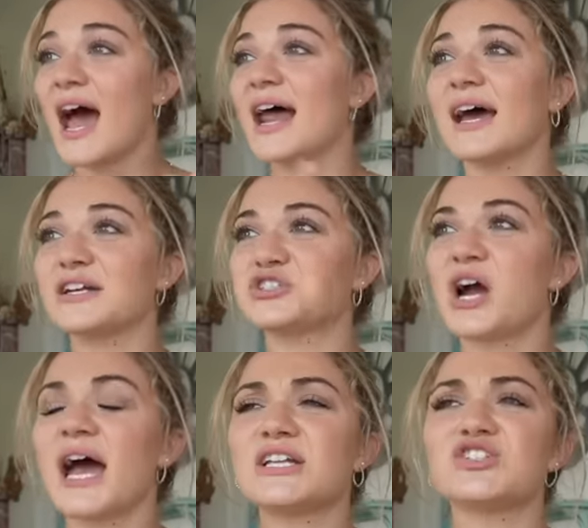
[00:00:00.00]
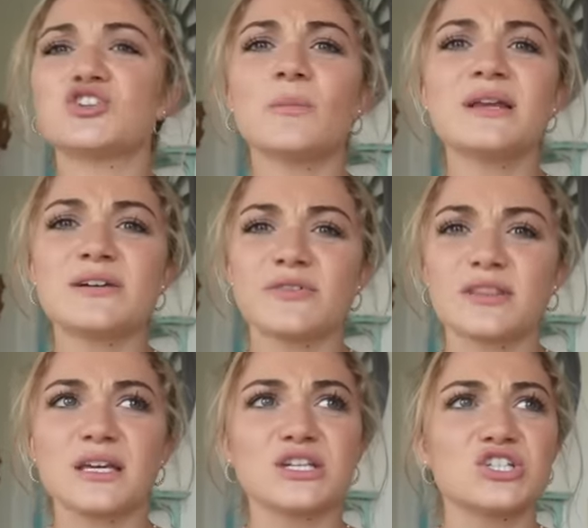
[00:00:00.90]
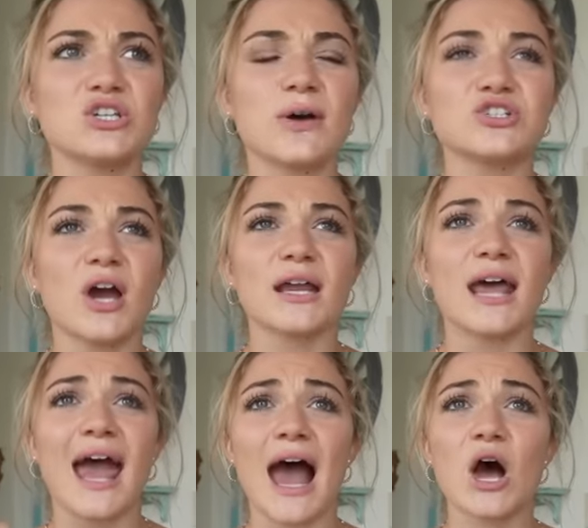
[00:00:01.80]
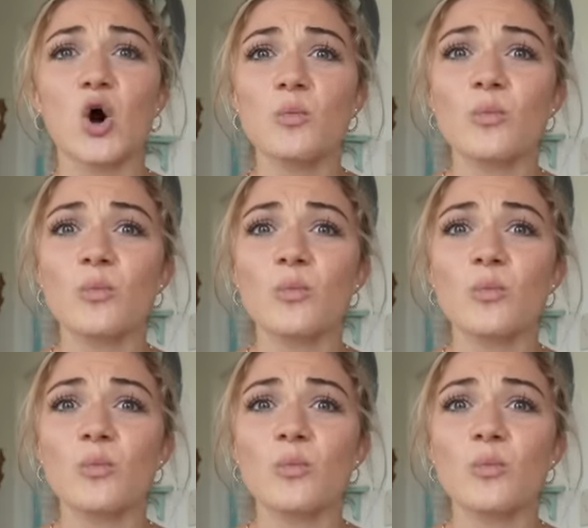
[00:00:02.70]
And I tried so many different things too. I tried at home